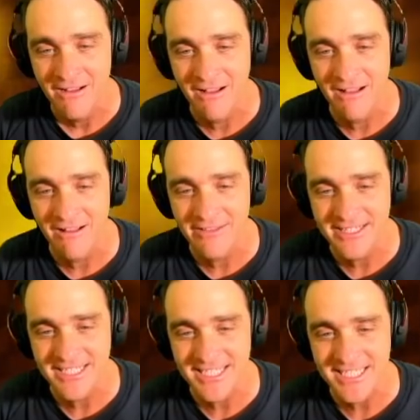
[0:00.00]
Oh,
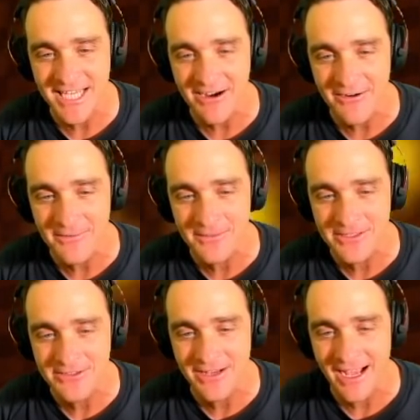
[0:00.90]
this is terrible,
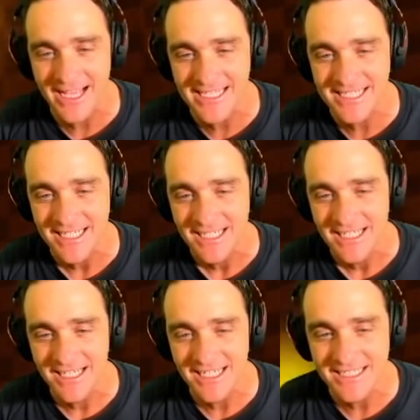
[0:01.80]
you guys.
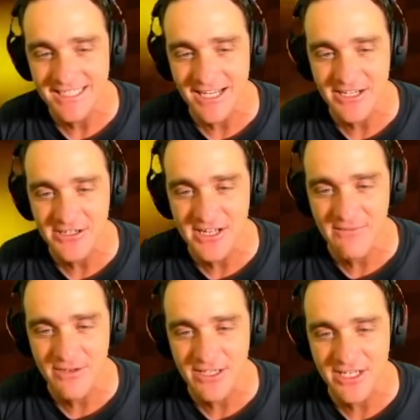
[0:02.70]
Uh, Sonic, you're
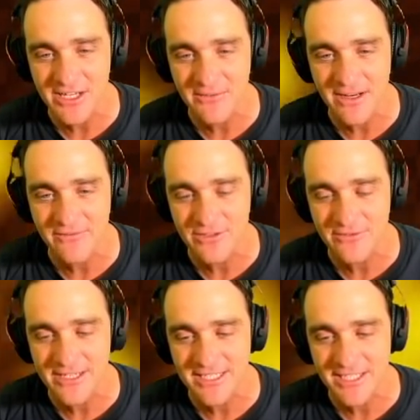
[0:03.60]
never gonna get ready for the
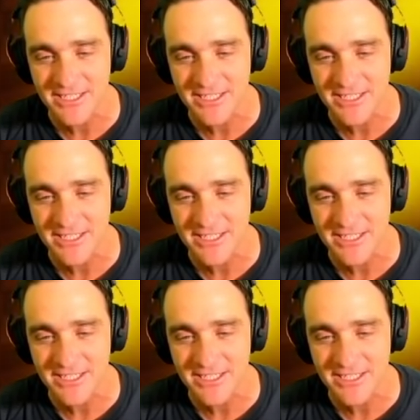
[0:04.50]
race like